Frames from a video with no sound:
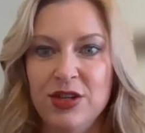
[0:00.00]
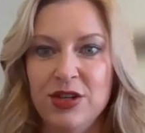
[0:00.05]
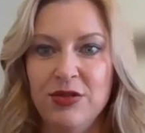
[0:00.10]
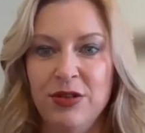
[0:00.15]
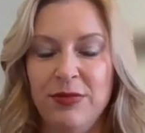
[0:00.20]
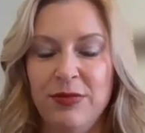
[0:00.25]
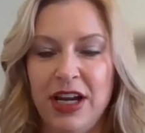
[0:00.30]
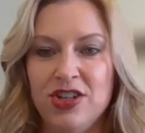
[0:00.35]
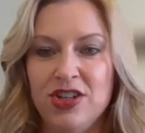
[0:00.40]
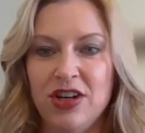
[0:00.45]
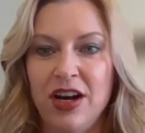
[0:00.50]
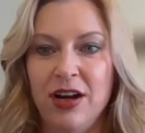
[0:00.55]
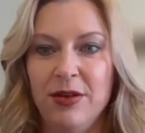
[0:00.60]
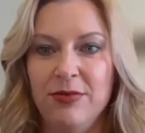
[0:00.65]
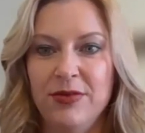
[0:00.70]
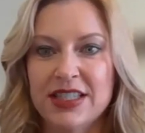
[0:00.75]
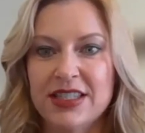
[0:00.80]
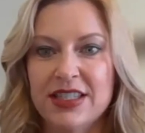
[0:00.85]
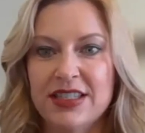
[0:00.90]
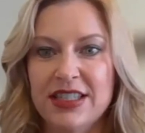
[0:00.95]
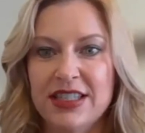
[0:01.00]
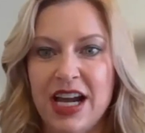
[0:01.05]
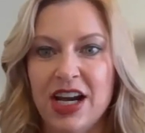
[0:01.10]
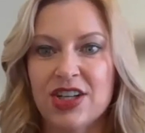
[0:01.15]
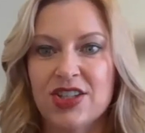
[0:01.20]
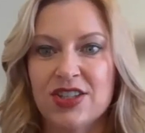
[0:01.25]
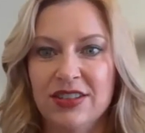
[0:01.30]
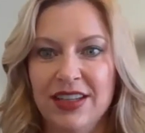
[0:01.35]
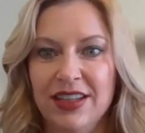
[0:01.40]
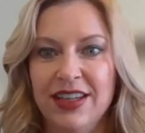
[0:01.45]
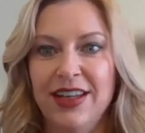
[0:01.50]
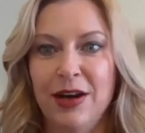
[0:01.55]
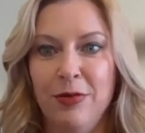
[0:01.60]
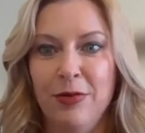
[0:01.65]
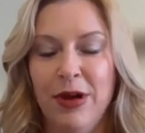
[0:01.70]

to do in my job. This is actually going